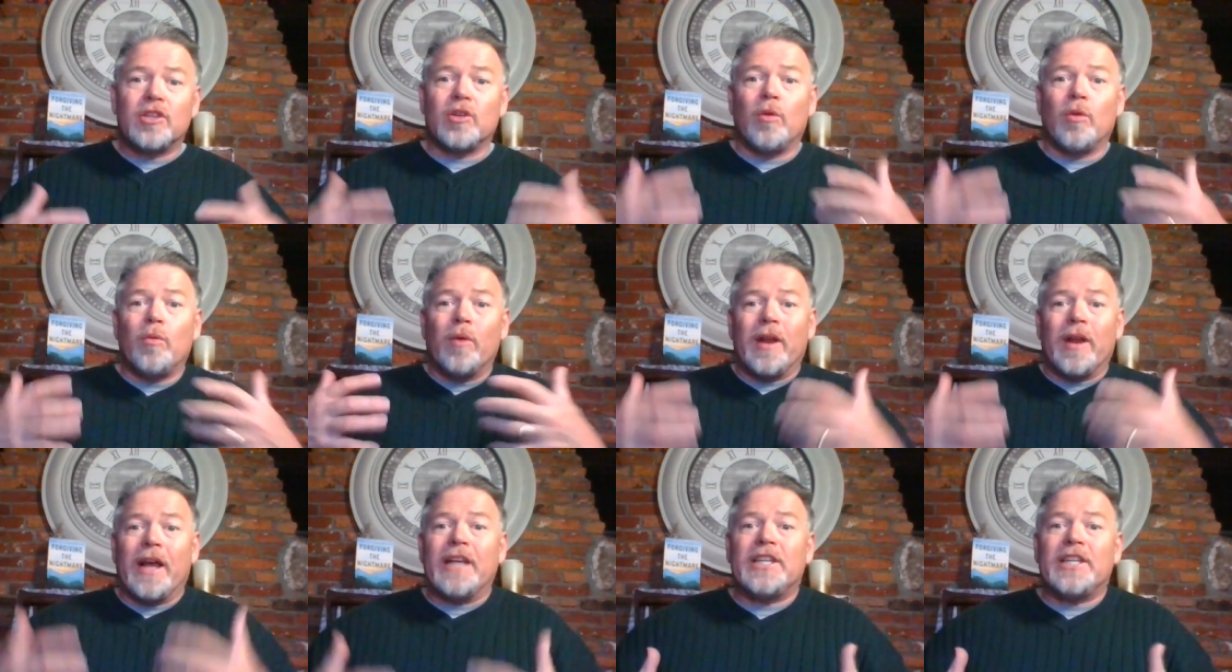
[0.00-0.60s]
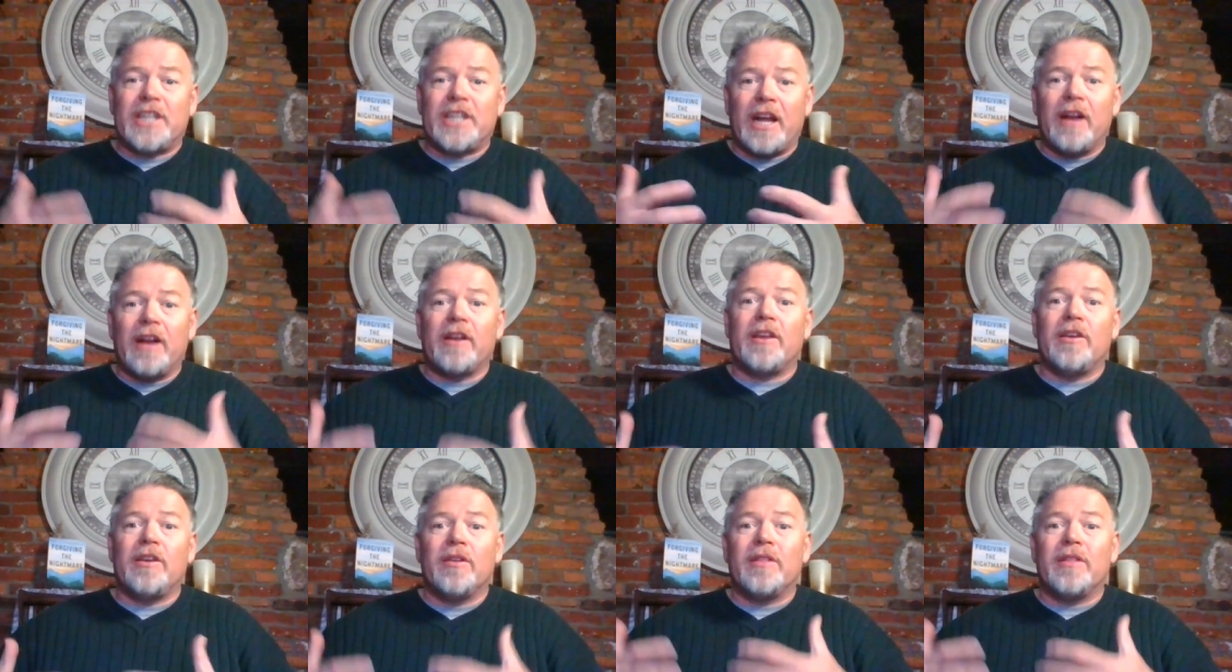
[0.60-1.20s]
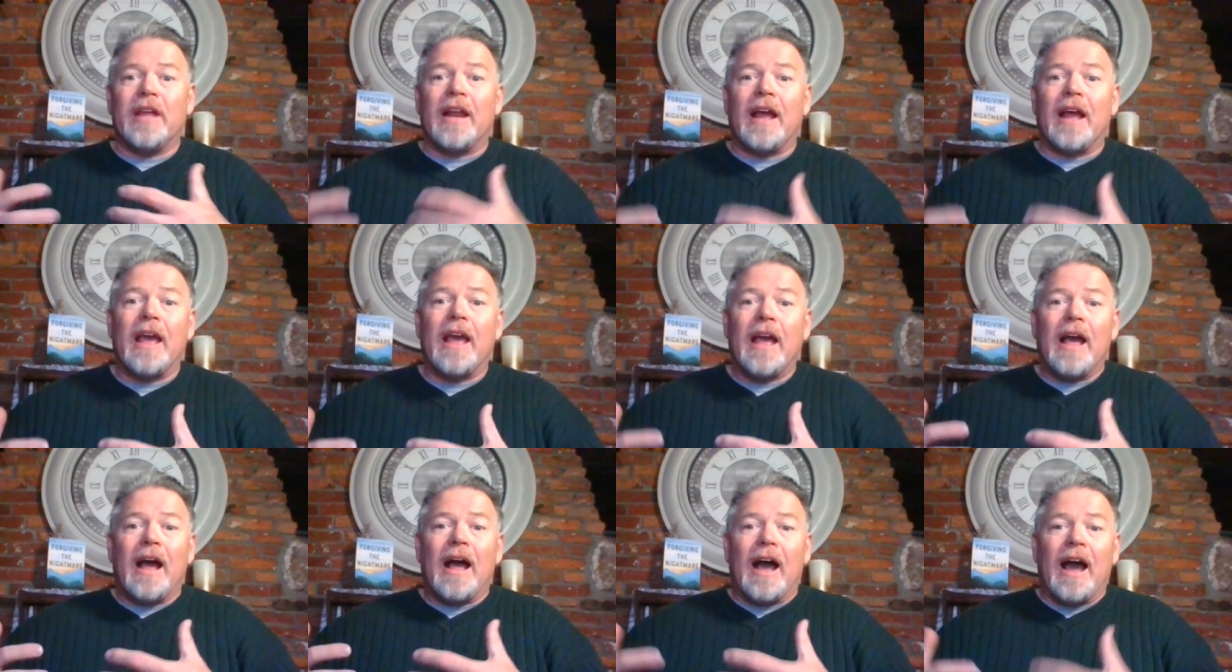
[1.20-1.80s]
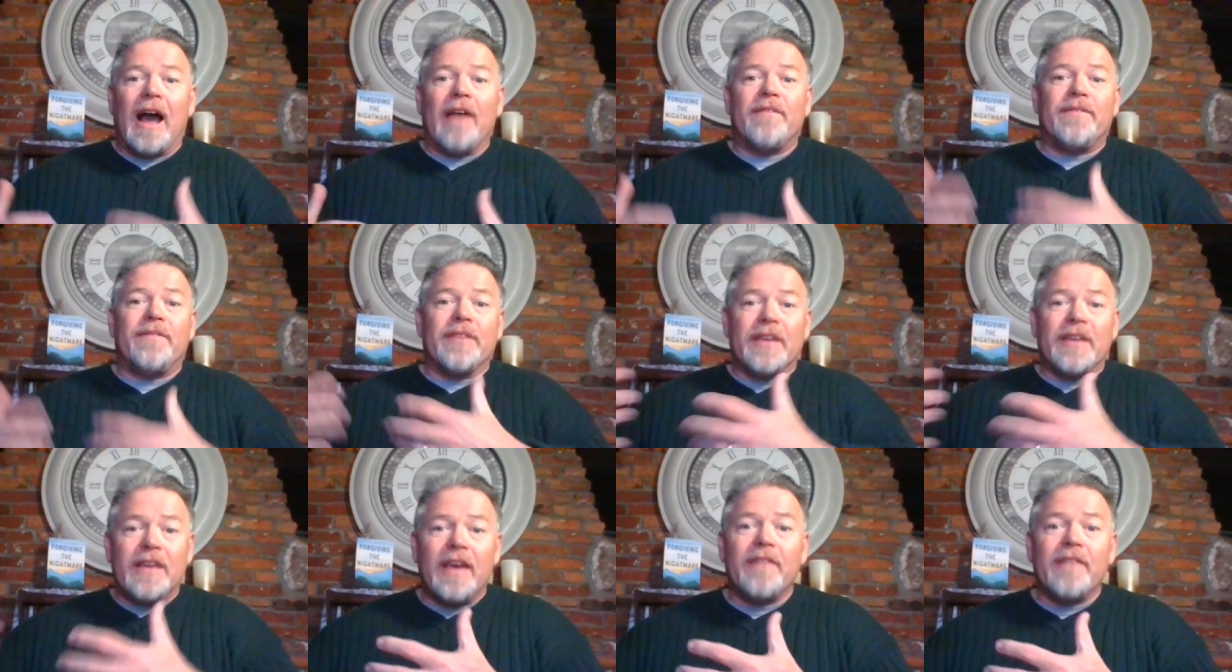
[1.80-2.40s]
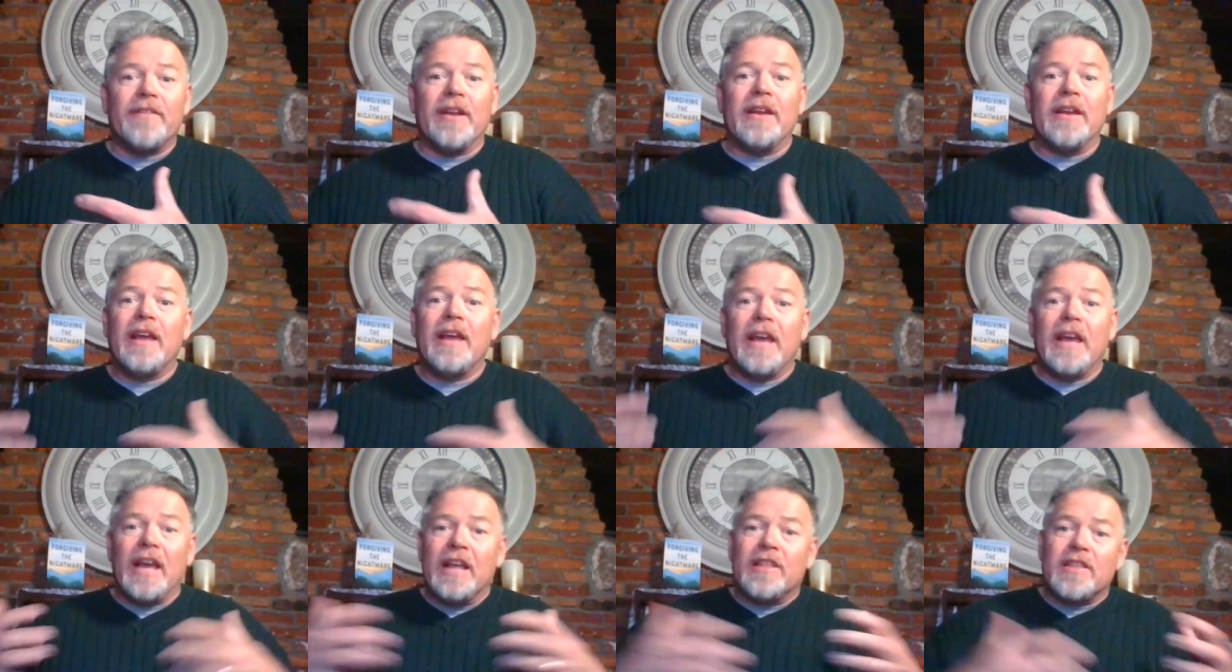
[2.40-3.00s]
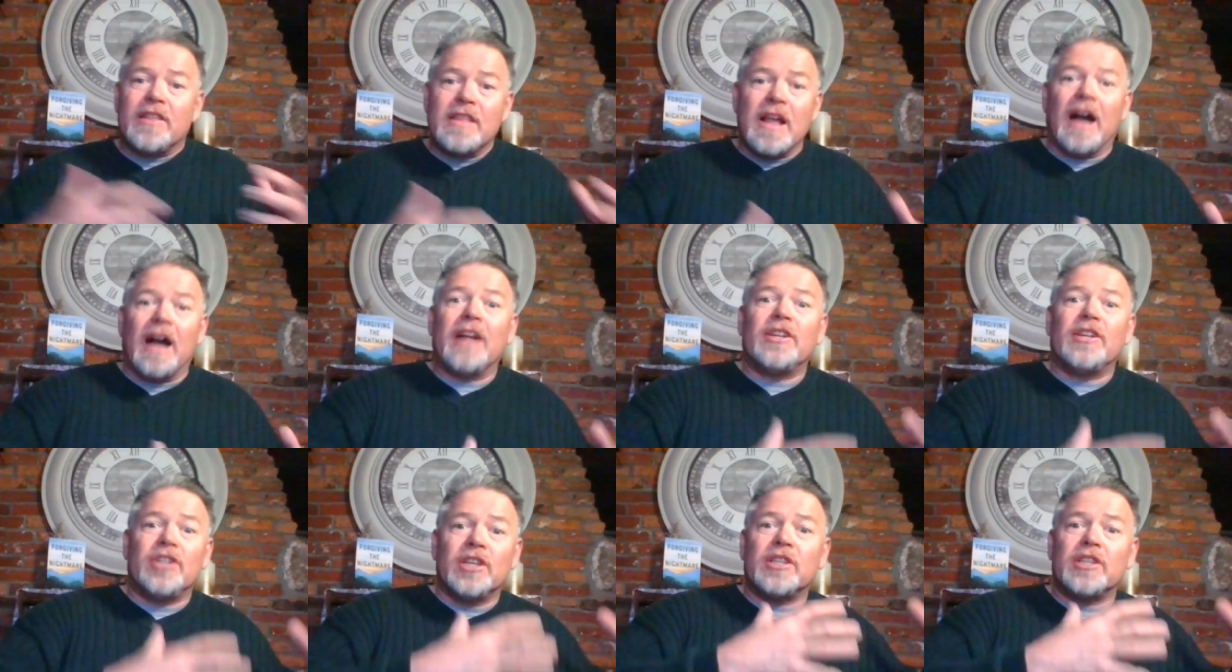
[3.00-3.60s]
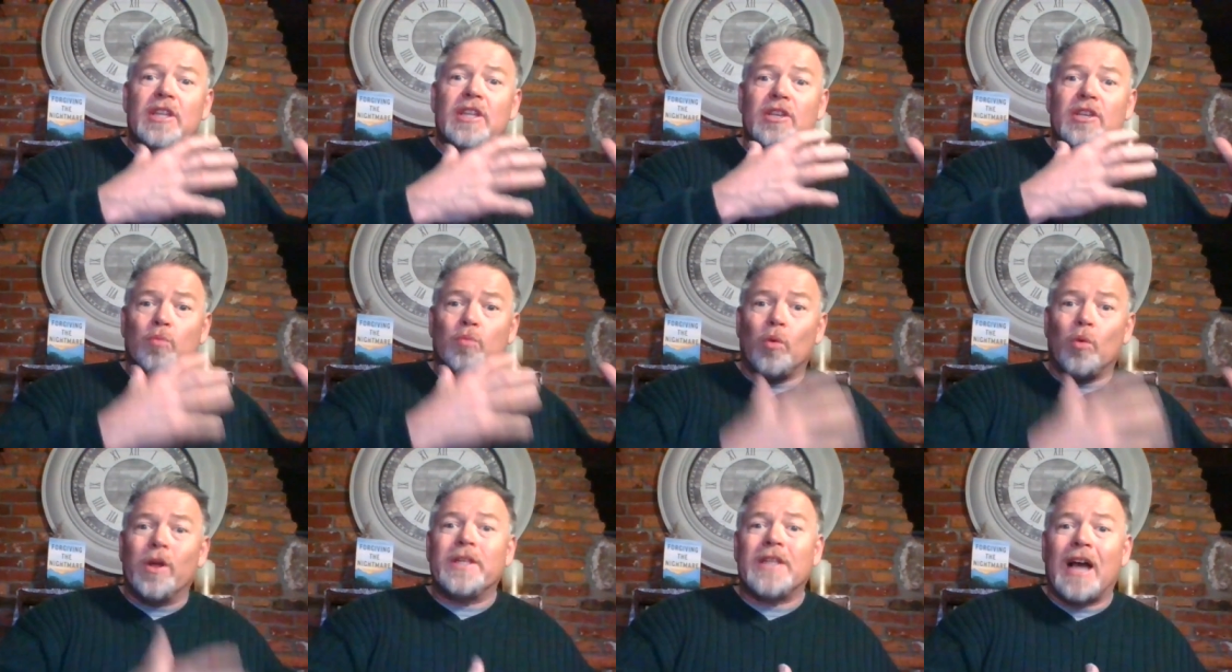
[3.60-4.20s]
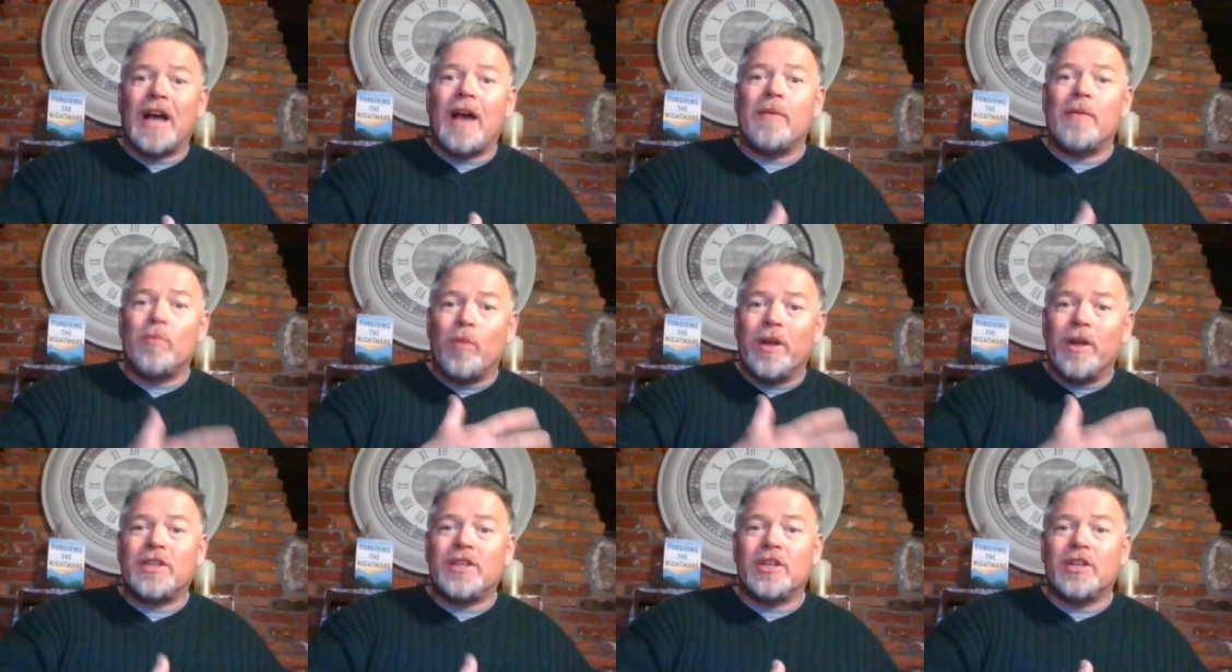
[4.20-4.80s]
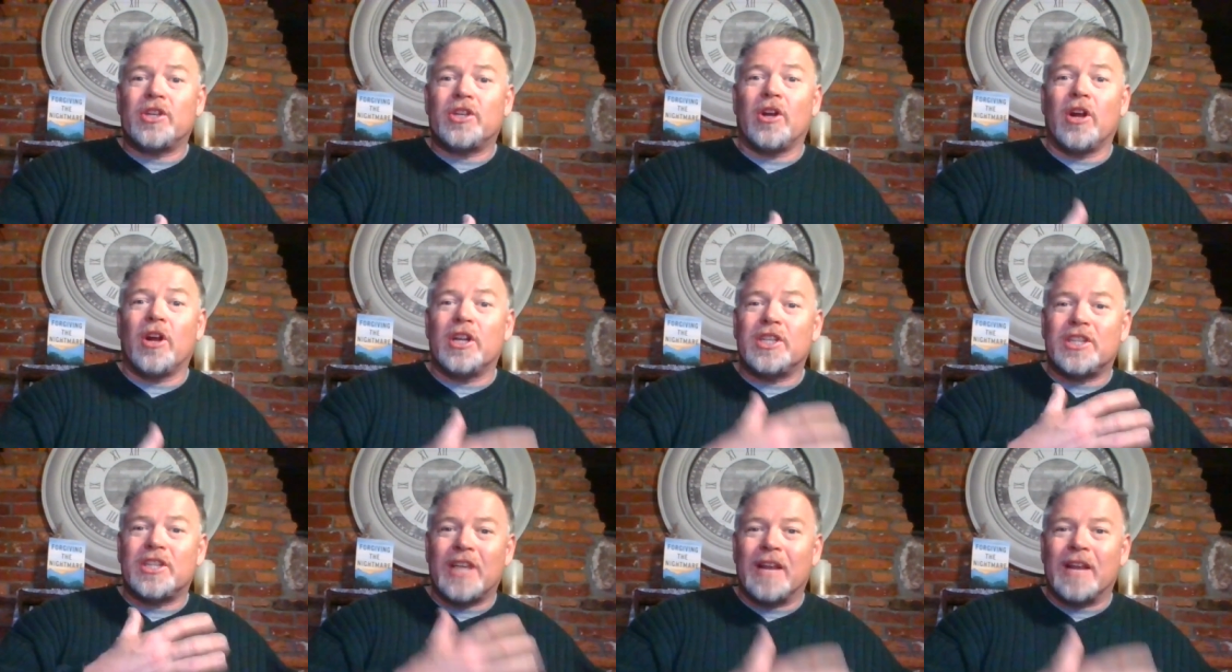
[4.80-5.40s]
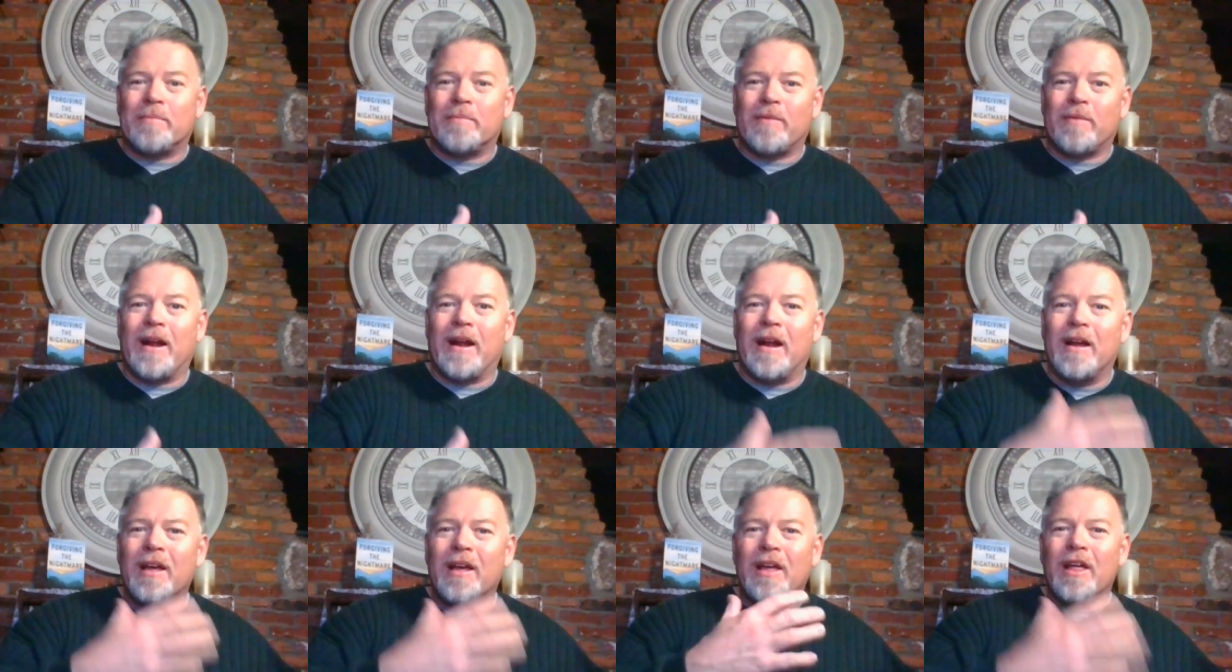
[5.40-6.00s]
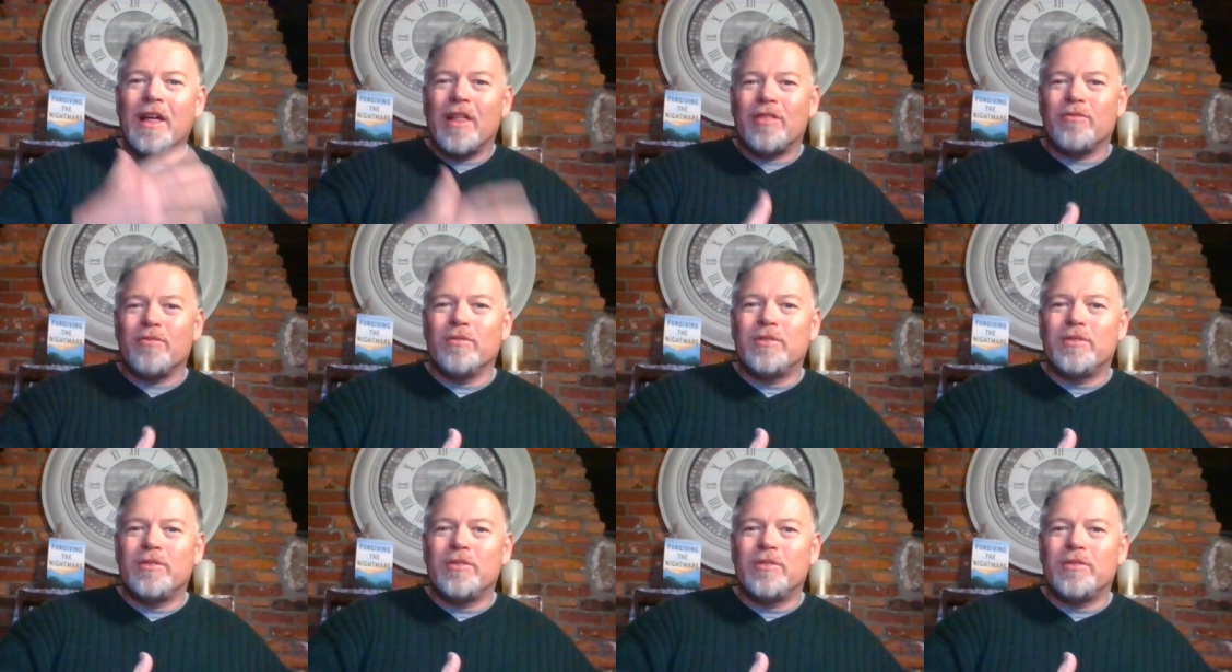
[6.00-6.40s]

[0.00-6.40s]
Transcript: So when right. I share to you that I I've forgiven, it's not just this one time went to church, said a prayer, right.